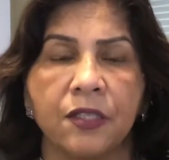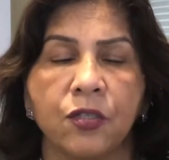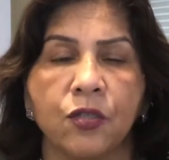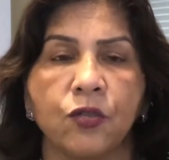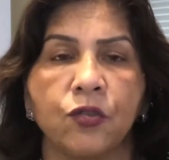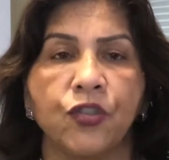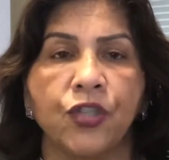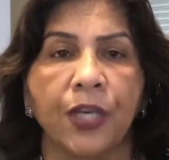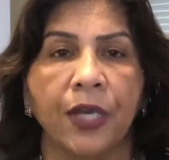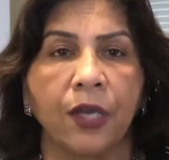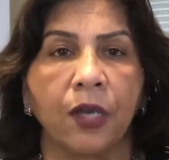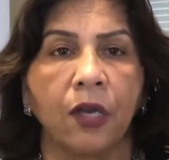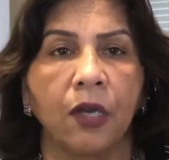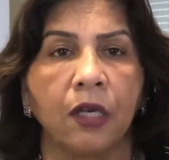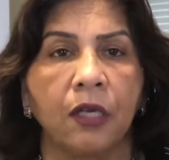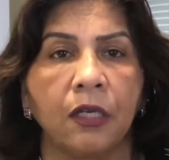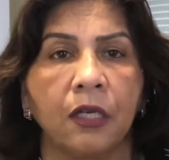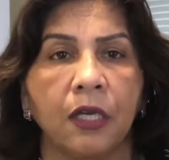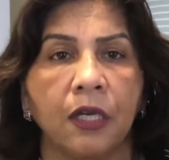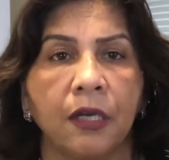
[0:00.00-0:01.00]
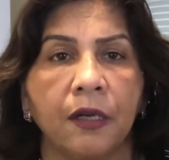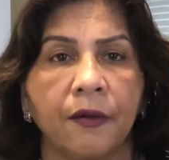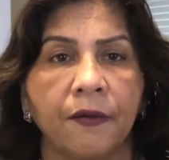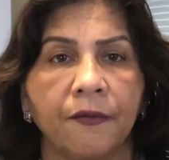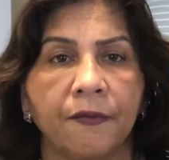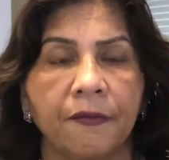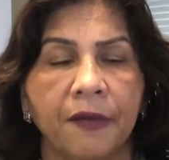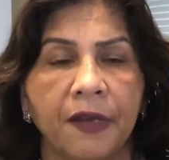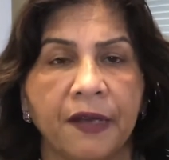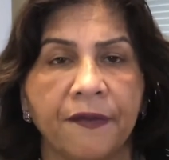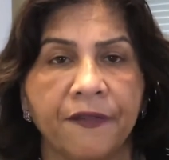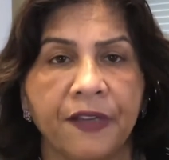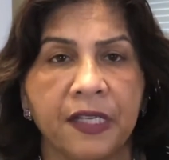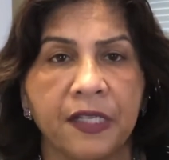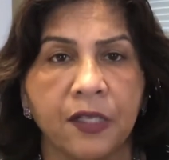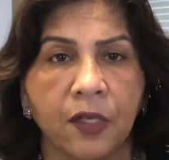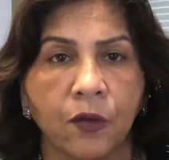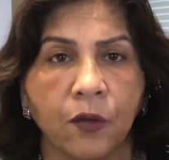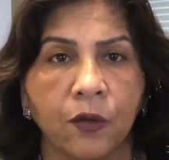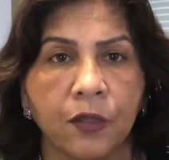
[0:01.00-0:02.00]
to check on
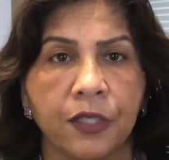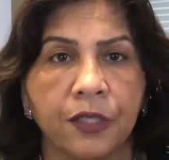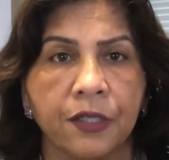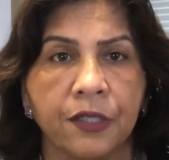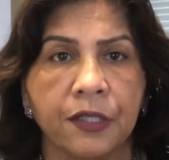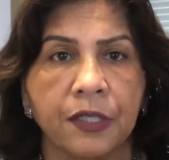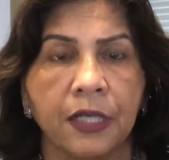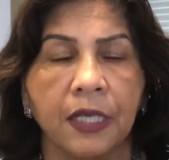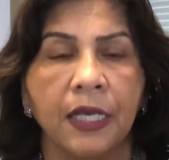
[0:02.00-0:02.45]
visa holders.